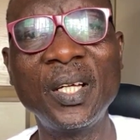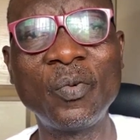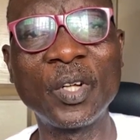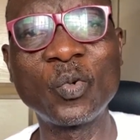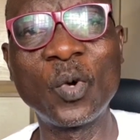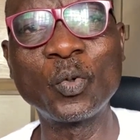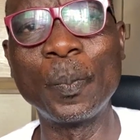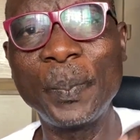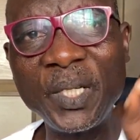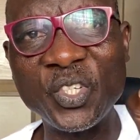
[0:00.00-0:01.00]
What you want to
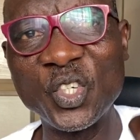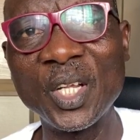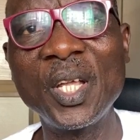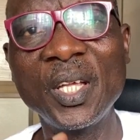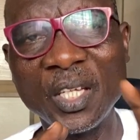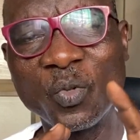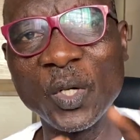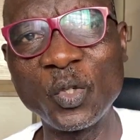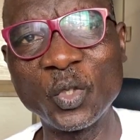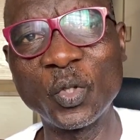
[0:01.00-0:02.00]
pitch is
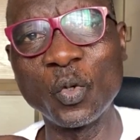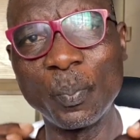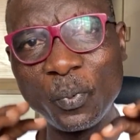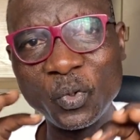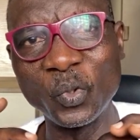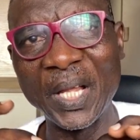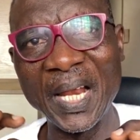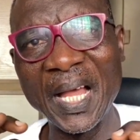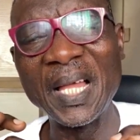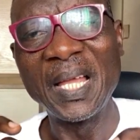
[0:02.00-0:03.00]
what you just want to put
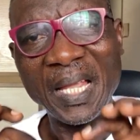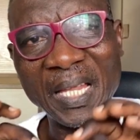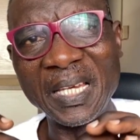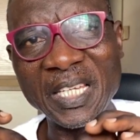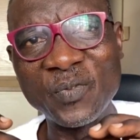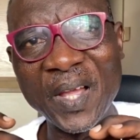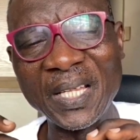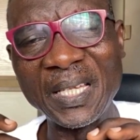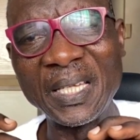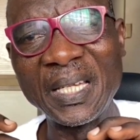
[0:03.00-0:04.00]
together in this
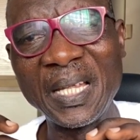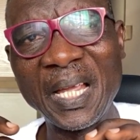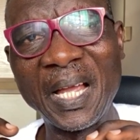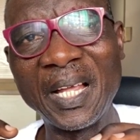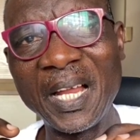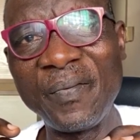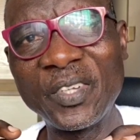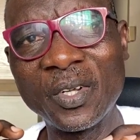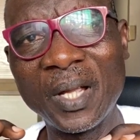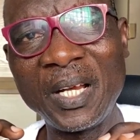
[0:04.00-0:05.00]
very
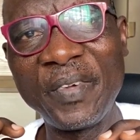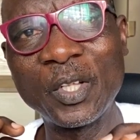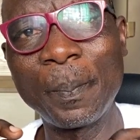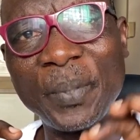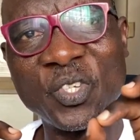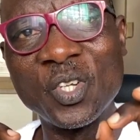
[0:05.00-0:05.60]
elevator pitch.